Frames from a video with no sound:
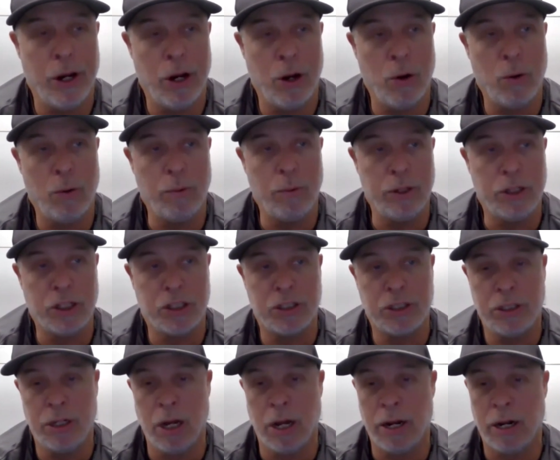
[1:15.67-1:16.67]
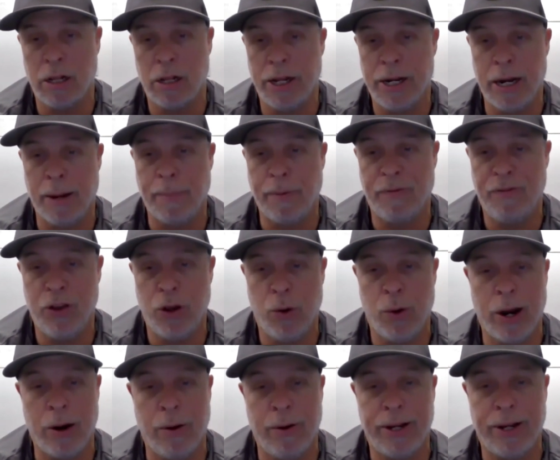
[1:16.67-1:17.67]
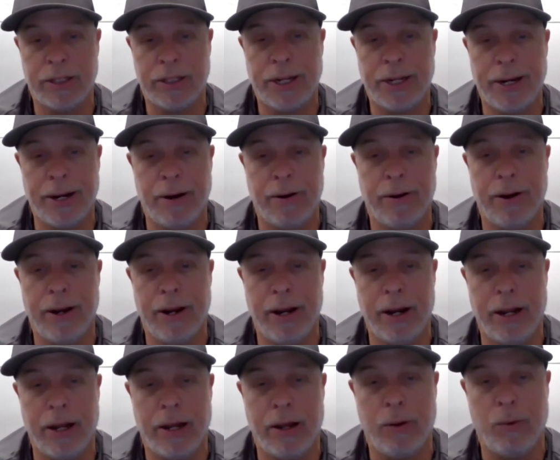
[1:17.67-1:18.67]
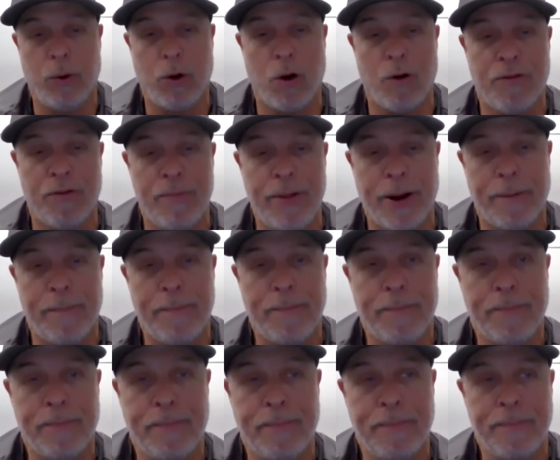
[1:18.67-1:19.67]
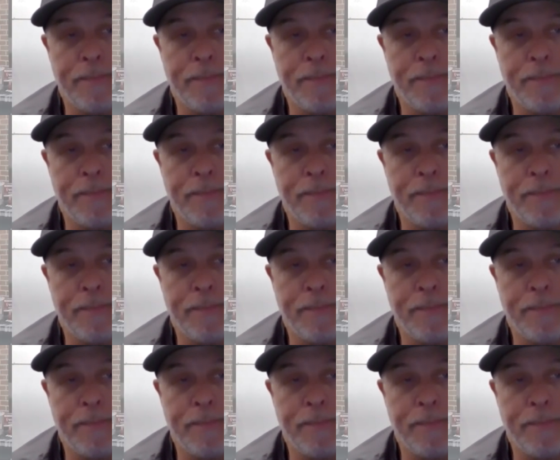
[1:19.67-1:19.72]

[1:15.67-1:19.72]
We just got to clean up a few areas here and, we'll go from there.